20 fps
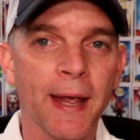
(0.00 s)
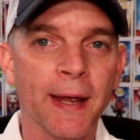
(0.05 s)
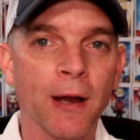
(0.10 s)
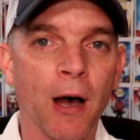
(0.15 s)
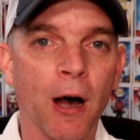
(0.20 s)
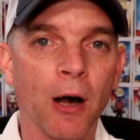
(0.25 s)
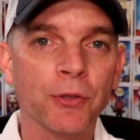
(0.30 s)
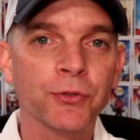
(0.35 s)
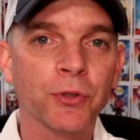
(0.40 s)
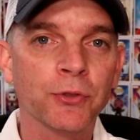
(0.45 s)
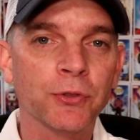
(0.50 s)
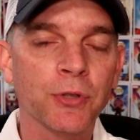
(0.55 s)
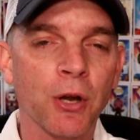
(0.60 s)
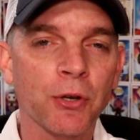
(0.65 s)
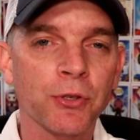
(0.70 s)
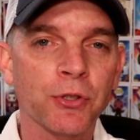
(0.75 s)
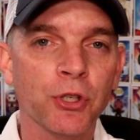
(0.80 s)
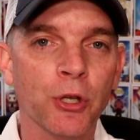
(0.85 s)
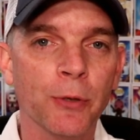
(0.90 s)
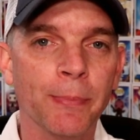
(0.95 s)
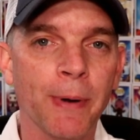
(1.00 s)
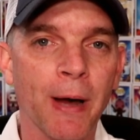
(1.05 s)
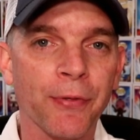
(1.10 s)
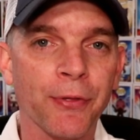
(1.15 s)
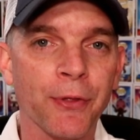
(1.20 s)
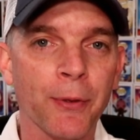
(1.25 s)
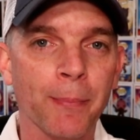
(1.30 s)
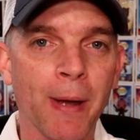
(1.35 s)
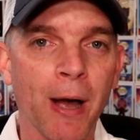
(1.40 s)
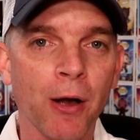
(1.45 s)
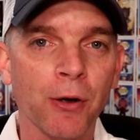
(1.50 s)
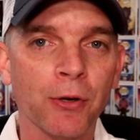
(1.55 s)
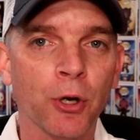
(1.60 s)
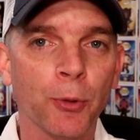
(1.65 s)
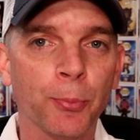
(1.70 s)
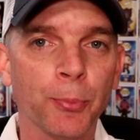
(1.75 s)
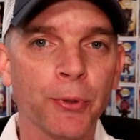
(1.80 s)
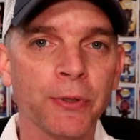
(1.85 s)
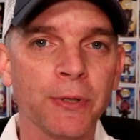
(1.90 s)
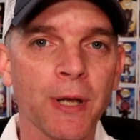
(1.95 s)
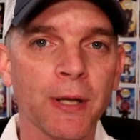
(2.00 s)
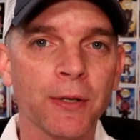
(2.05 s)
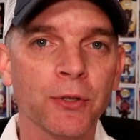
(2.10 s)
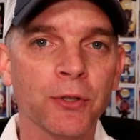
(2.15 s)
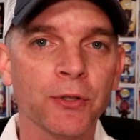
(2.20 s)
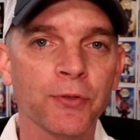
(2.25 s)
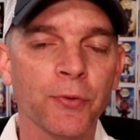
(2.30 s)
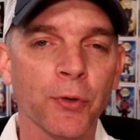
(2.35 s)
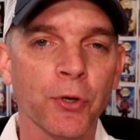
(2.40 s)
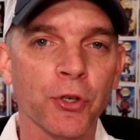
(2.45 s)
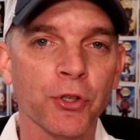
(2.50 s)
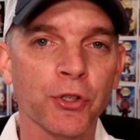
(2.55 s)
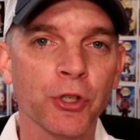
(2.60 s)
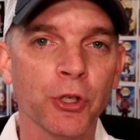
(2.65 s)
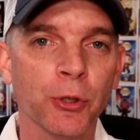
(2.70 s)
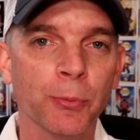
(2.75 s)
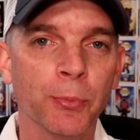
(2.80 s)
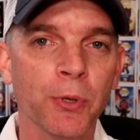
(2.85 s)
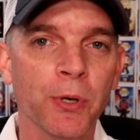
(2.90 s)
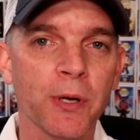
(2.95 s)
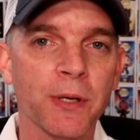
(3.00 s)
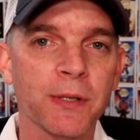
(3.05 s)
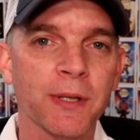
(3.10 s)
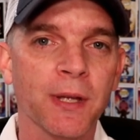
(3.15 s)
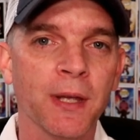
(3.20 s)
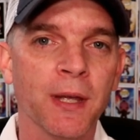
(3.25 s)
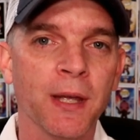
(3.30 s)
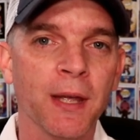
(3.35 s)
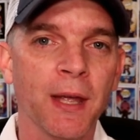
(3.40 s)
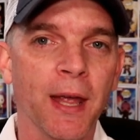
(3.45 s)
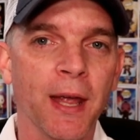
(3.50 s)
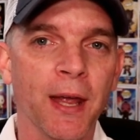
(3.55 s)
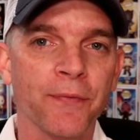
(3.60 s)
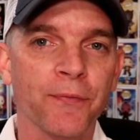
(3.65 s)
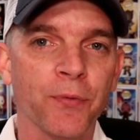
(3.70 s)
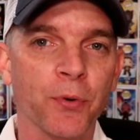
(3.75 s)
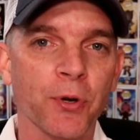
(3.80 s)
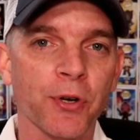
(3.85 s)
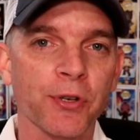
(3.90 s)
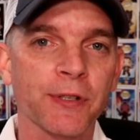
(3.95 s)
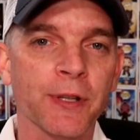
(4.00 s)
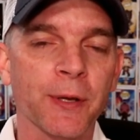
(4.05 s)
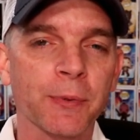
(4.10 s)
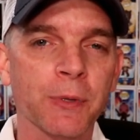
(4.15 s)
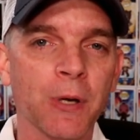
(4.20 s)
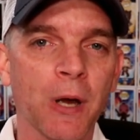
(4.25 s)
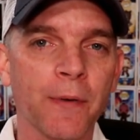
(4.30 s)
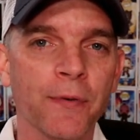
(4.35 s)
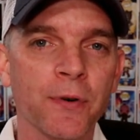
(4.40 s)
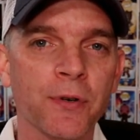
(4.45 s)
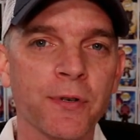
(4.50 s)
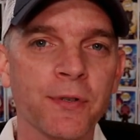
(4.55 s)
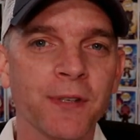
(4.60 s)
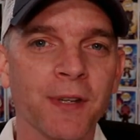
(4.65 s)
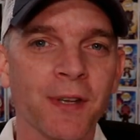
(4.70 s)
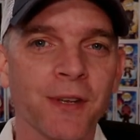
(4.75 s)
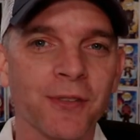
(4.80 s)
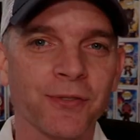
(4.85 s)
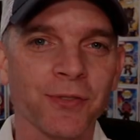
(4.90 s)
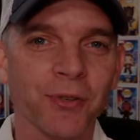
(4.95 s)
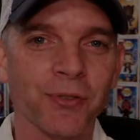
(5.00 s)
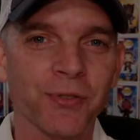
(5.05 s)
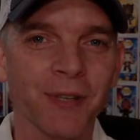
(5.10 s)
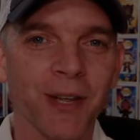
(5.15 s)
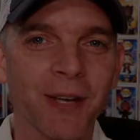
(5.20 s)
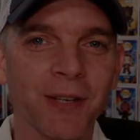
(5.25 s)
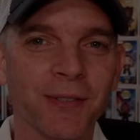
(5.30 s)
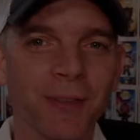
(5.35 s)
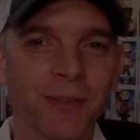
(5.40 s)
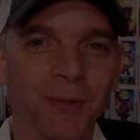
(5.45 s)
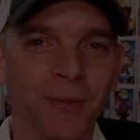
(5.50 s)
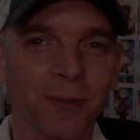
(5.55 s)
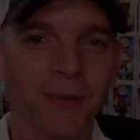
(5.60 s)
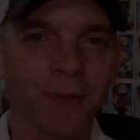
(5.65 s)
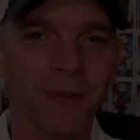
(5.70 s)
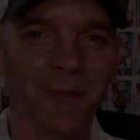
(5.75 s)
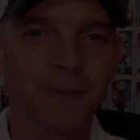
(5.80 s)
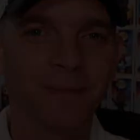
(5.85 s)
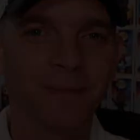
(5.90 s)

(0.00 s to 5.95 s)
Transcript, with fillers: and also talk to you about the Malco protectors for your steelbooks and for your slipcovers, so stay tuned.